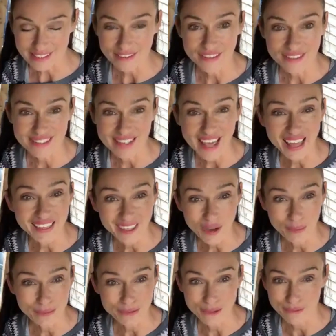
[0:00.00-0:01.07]
So there's a
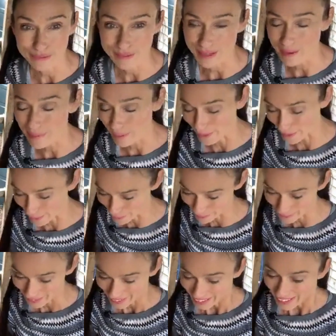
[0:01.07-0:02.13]
helicopter hovering above.